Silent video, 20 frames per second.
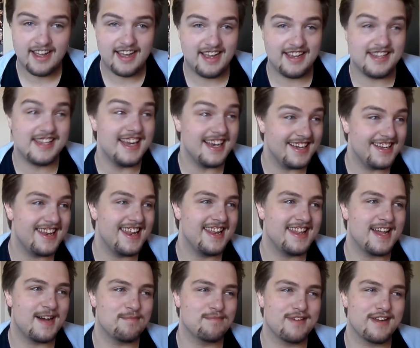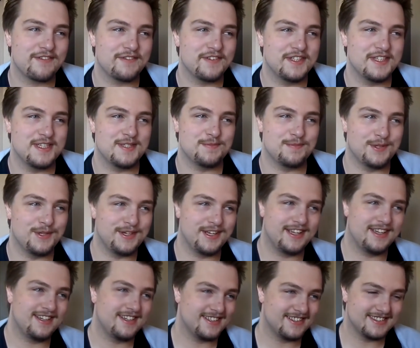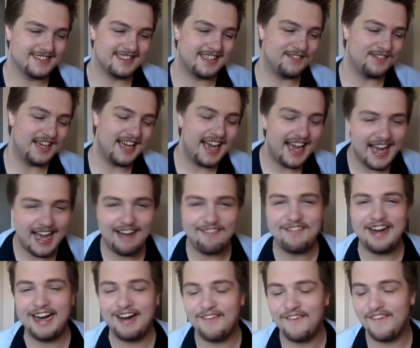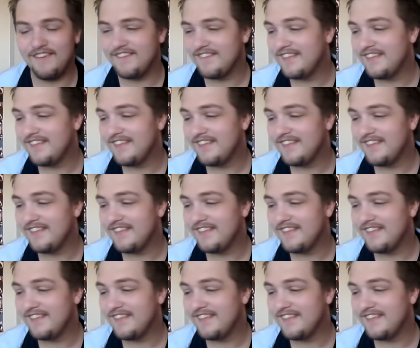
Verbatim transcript: I didn't need that breakfast this morning. I'm out.